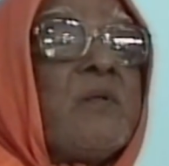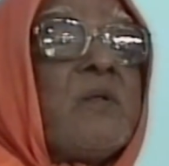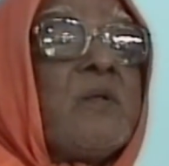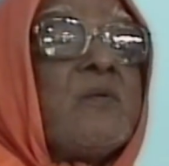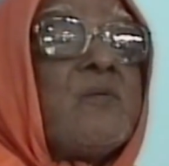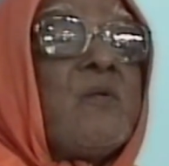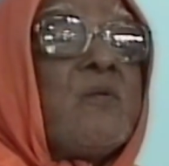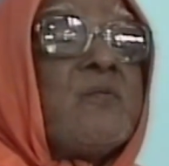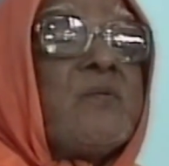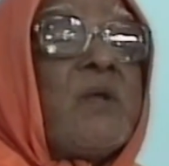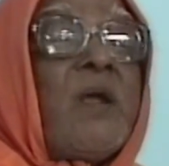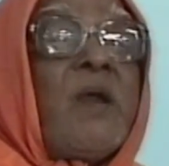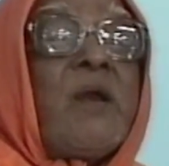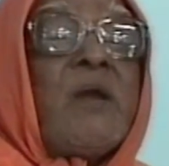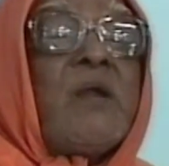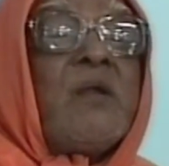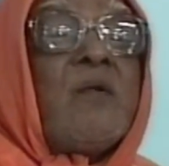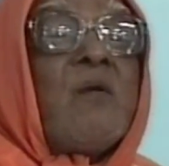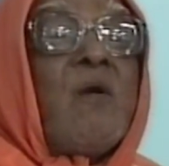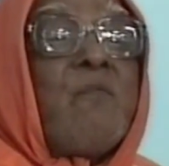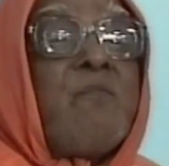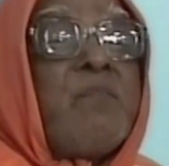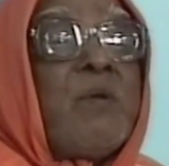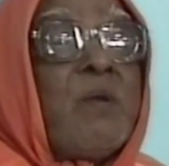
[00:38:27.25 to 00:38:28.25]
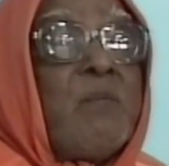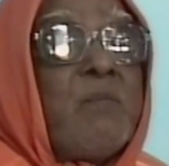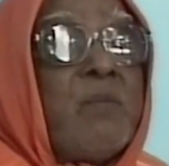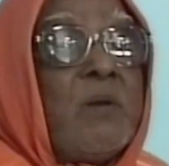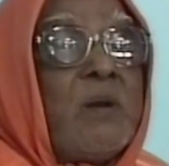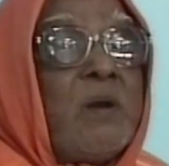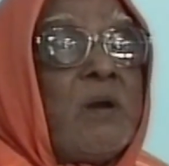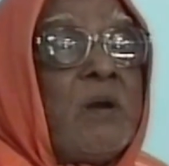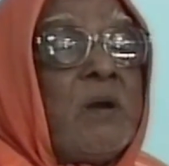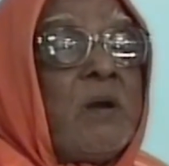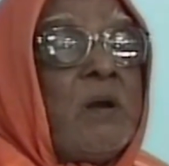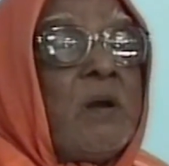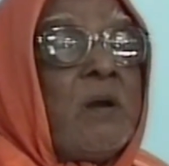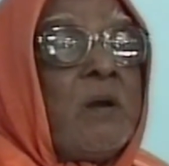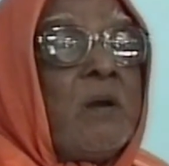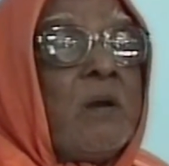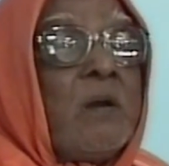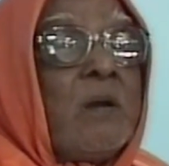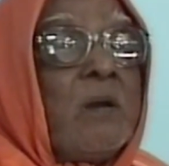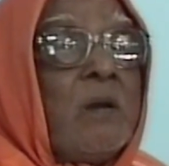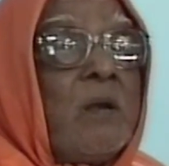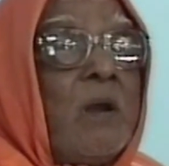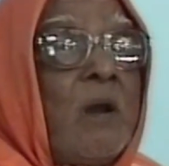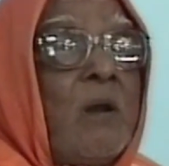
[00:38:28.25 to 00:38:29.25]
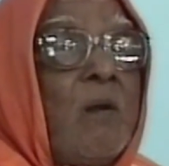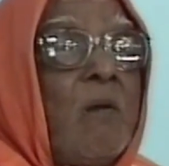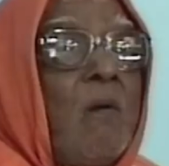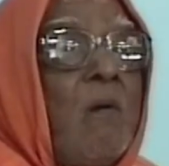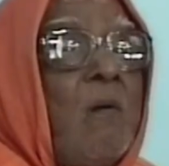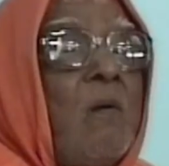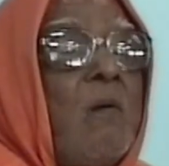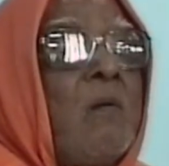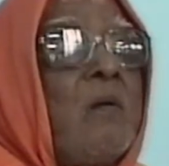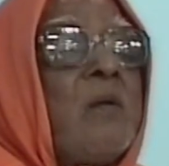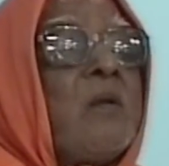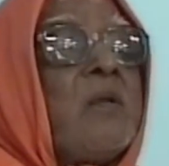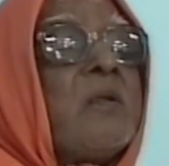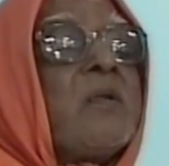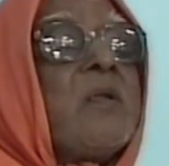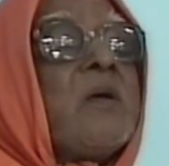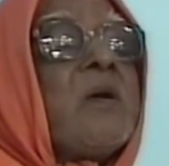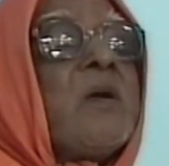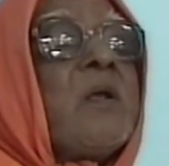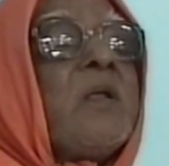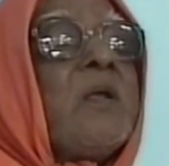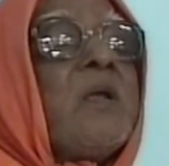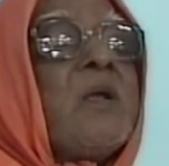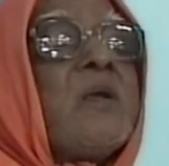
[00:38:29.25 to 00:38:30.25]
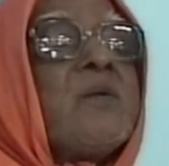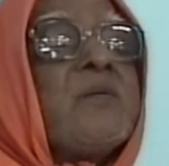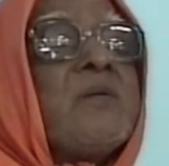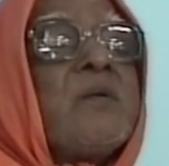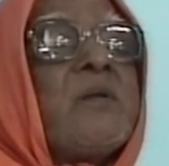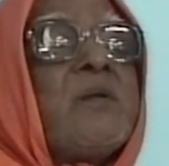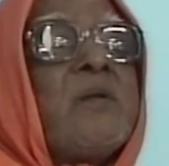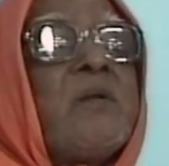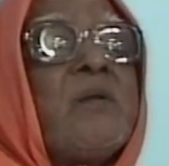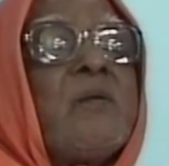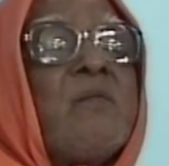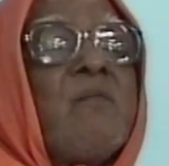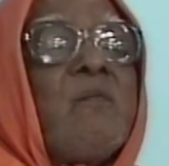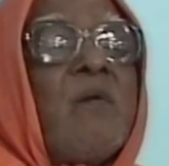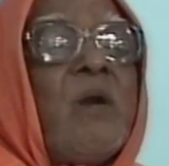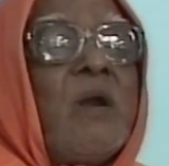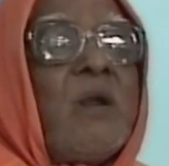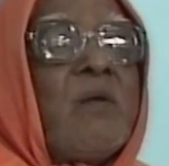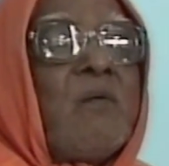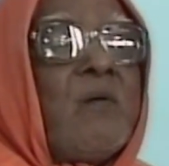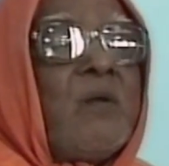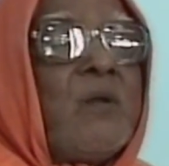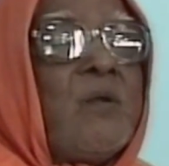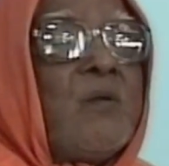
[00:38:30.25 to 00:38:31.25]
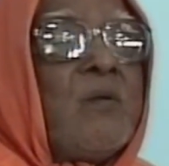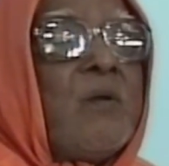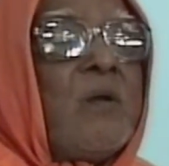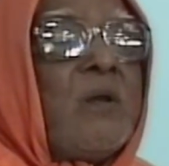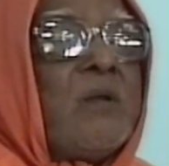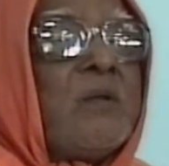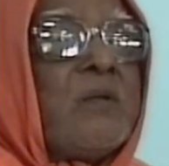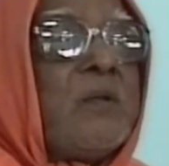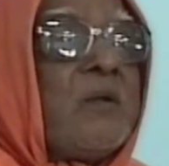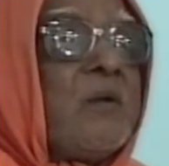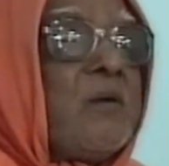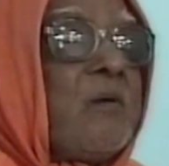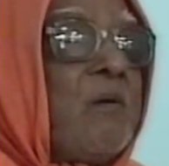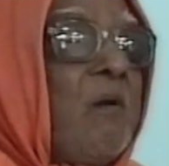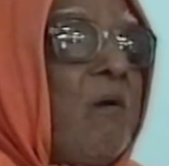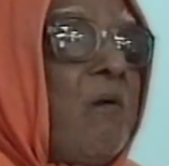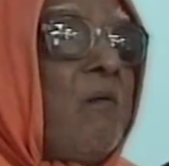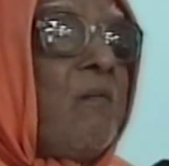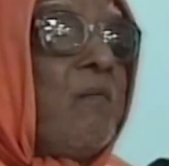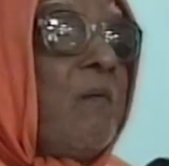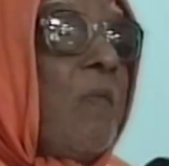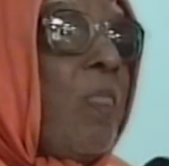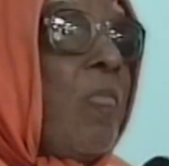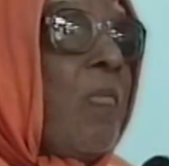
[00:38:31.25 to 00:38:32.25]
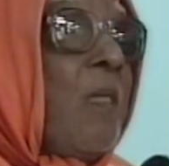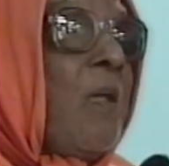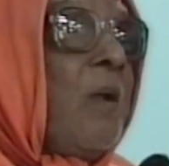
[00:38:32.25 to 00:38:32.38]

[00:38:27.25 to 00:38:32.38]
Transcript: with the society of people and all the creation, whatever you can think of.